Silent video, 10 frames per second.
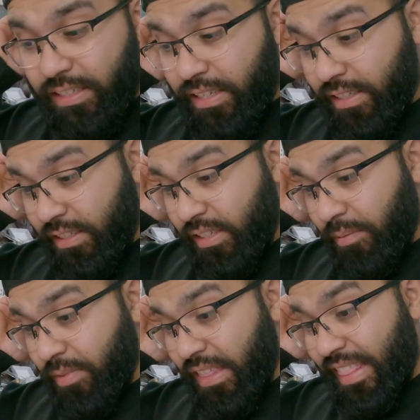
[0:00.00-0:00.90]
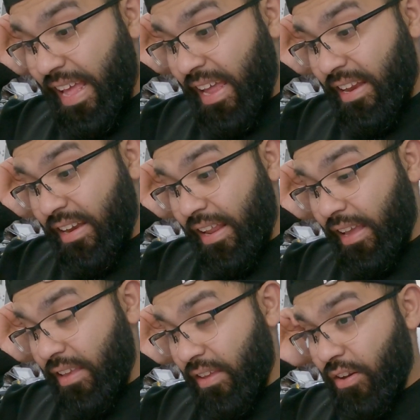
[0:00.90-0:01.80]
This isn't something that,
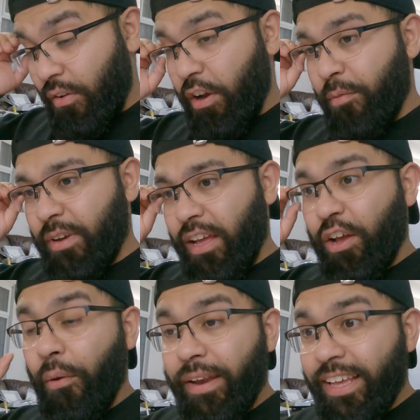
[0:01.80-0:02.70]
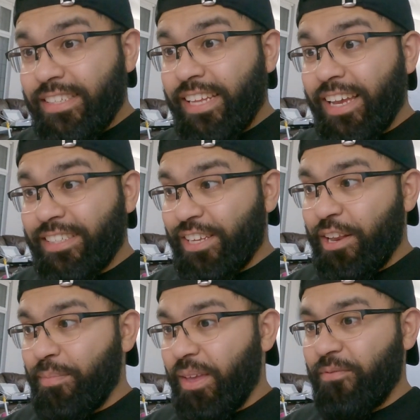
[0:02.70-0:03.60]
like, you know, a company like Koenigsegg is going
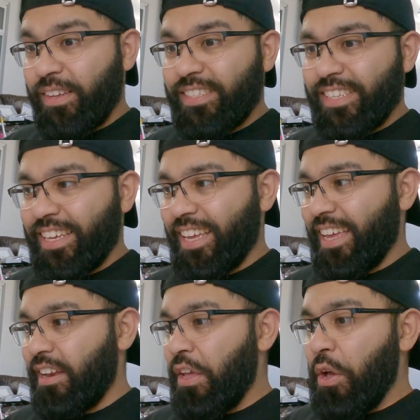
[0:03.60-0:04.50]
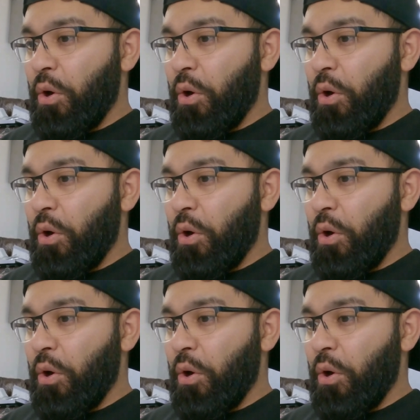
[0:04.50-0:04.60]
to be investing in,